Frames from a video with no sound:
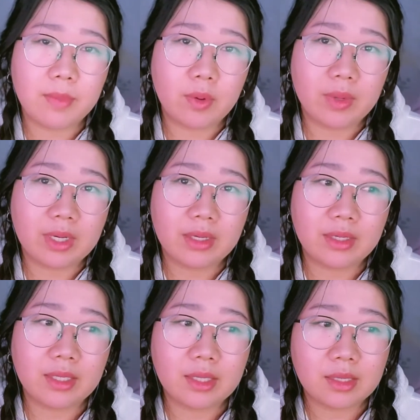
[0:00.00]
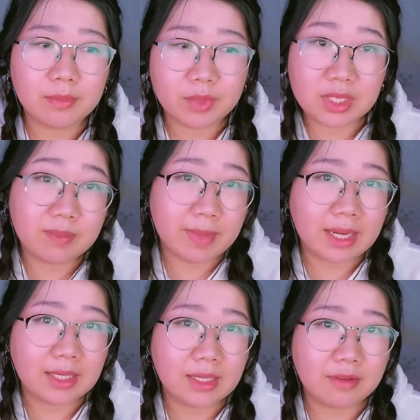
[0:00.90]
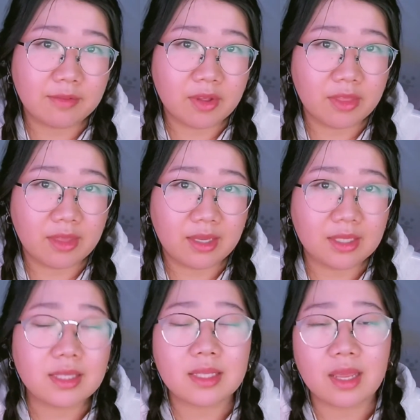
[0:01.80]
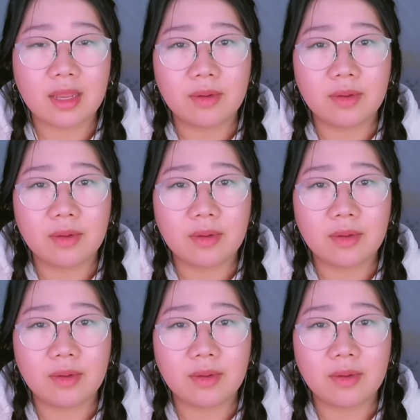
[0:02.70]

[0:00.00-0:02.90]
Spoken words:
and poetic perspective on things.